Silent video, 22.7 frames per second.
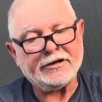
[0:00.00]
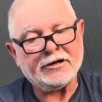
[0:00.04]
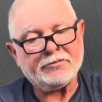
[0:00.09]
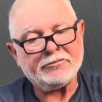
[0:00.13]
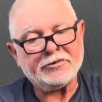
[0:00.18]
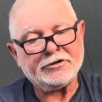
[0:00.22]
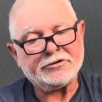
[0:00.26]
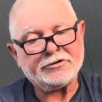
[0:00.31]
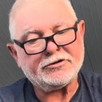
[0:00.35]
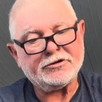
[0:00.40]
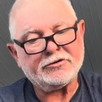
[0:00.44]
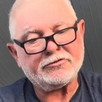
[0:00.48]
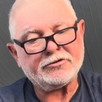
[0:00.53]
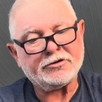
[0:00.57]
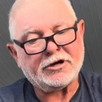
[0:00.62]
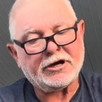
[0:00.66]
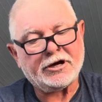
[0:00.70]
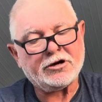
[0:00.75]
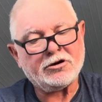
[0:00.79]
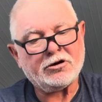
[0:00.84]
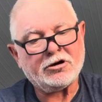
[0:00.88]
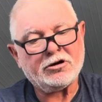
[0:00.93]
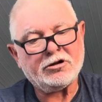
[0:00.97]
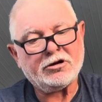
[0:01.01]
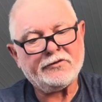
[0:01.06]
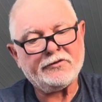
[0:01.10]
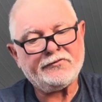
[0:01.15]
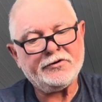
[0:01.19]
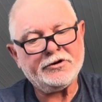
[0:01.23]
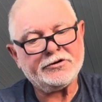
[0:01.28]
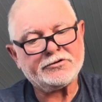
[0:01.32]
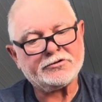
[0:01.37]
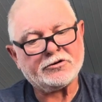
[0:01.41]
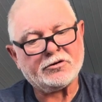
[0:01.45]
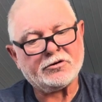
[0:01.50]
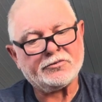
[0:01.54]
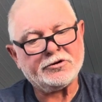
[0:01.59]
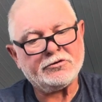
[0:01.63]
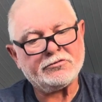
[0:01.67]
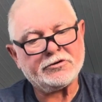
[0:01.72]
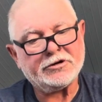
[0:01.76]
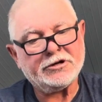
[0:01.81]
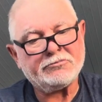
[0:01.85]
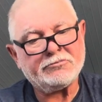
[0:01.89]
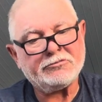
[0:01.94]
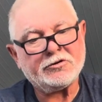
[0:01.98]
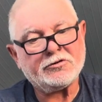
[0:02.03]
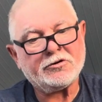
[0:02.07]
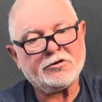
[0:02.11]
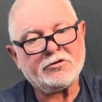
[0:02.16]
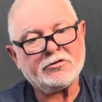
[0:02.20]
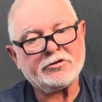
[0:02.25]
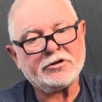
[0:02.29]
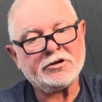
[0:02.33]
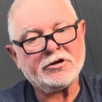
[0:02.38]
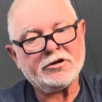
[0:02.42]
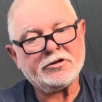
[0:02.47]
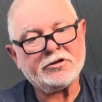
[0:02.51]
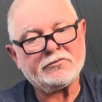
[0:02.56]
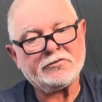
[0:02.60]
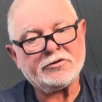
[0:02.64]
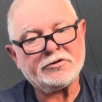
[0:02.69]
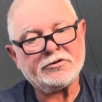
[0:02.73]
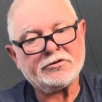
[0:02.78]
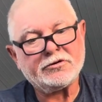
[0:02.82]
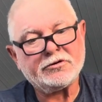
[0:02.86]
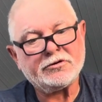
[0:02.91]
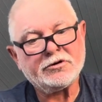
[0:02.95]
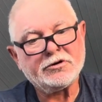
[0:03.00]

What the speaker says: I mean, I caught a lot of fish on them. Don't get me wrong, the other ones,